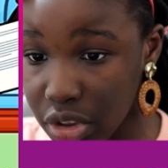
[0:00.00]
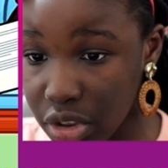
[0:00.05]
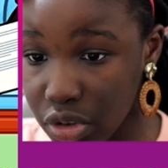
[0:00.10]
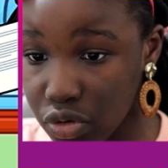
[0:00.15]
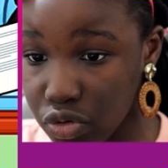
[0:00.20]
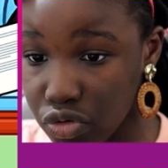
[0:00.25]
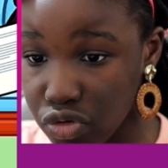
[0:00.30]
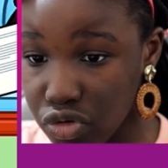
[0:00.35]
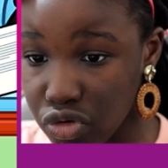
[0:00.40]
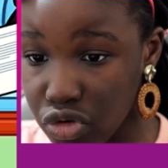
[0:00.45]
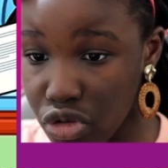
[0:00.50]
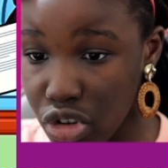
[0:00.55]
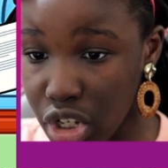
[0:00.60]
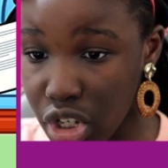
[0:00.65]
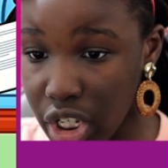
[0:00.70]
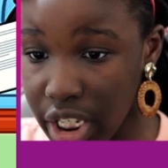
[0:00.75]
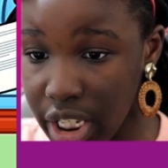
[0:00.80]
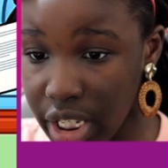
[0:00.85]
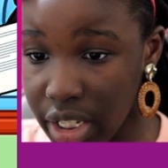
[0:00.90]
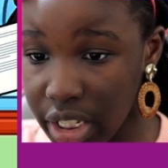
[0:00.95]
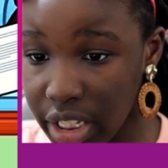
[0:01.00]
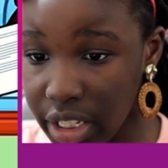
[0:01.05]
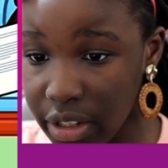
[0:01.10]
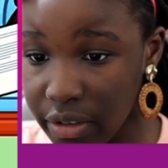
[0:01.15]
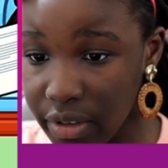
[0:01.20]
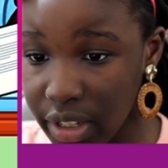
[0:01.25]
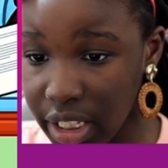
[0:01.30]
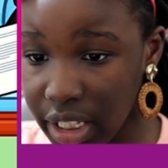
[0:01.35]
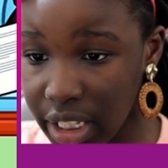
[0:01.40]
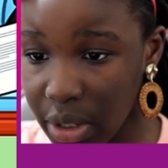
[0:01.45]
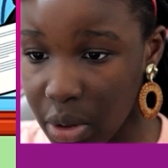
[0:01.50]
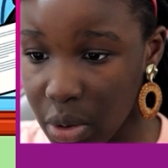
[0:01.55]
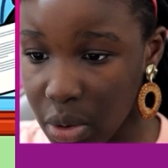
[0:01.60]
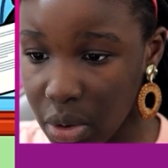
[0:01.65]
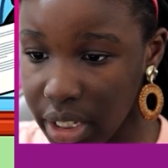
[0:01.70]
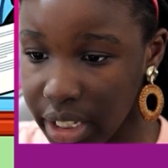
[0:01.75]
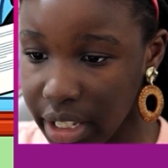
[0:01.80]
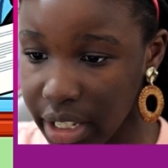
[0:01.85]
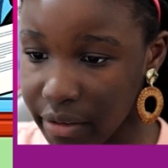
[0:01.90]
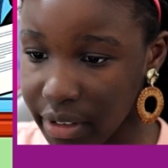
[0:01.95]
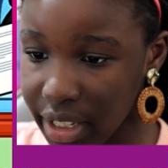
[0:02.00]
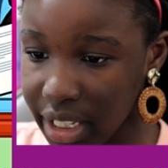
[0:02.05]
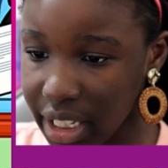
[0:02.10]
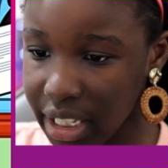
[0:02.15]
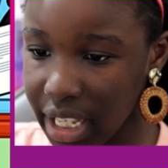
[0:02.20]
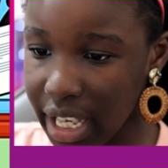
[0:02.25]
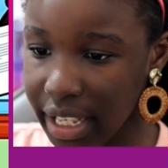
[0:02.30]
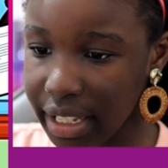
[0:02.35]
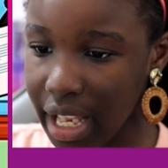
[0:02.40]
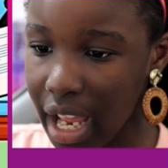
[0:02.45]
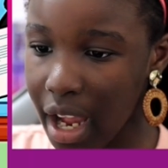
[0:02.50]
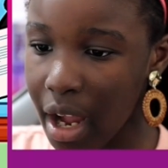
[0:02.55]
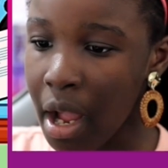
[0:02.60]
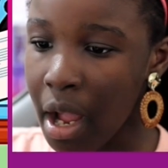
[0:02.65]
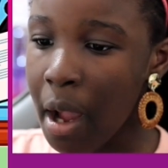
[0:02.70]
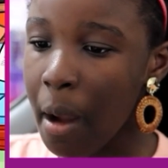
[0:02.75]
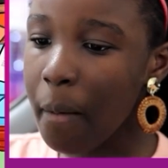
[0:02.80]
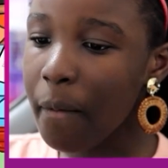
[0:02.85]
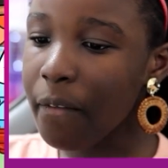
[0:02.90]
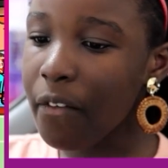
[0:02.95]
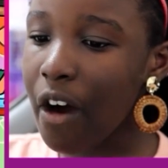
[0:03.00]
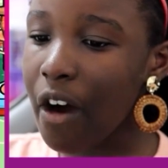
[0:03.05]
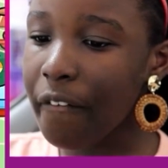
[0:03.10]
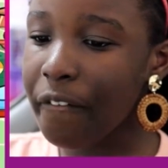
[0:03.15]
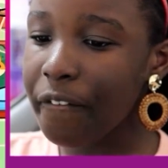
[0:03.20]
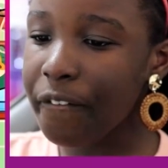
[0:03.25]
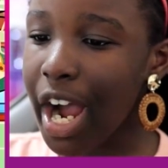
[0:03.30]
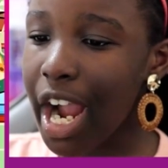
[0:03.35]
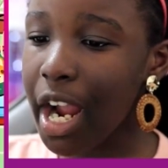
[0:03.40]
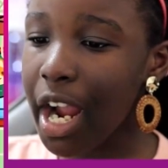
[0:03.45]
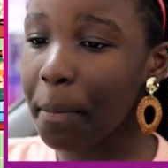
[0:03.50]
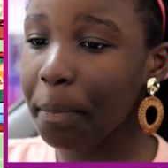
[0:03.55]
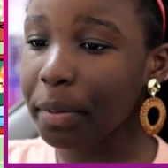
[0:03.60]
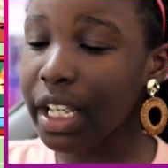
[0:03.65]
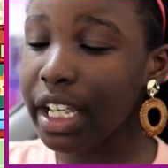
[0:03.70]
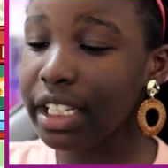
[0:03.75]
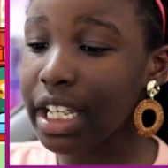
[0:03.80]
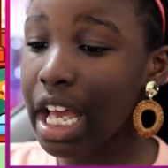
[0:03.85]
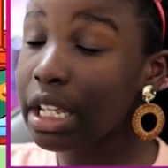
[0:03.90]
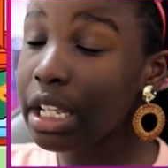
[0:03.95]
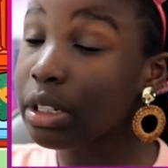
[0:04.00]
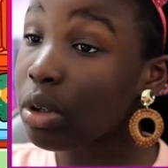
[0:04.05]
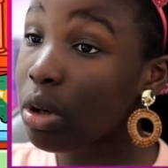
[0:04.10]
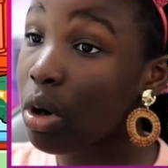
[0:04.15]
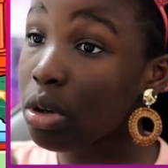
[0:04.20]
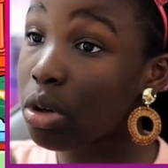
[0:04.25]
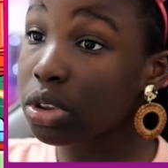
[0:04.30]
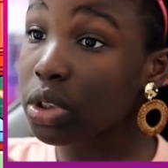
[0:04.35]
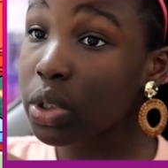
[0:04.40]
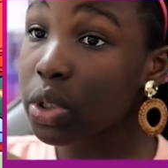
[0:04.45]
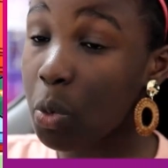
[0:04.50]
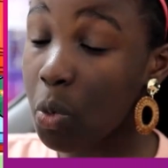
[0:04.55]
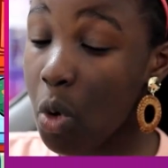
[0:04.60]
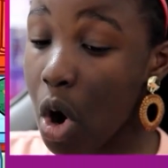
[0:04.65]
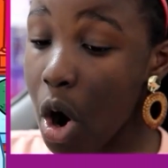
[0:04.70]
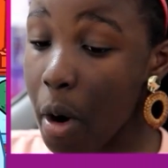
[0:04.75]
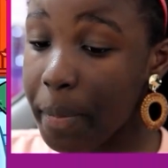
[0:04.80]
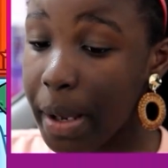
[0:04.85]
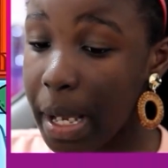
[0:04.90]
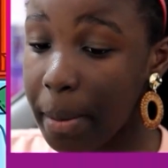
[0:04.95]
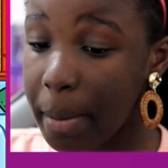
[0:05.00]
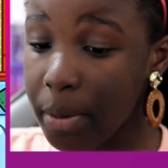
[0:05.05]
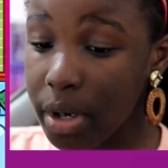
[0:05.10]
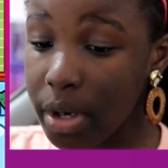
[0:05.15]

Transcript: is really, really cool, and I really like that. We've got a fireplace, and also the wallpaper